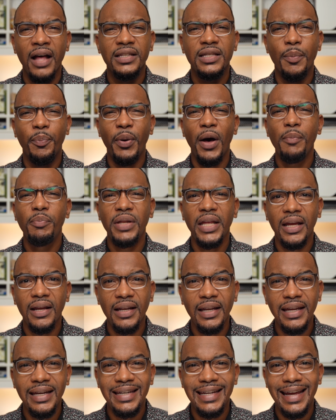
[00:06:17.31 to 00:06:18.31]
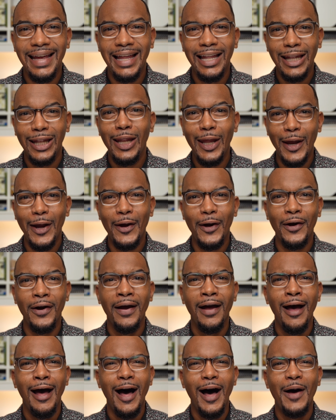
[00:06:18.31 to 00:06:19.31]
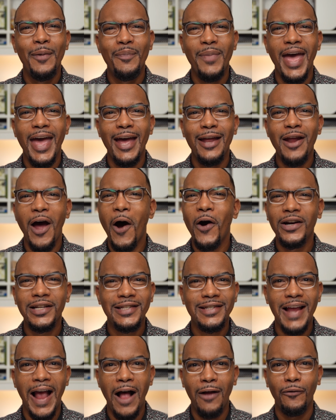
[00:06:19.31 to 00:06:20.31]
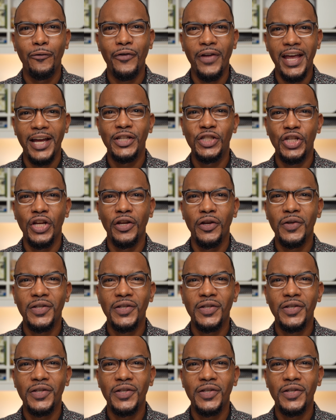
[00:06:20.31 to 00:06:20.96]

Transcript: to publicly declare, amen, our salvation.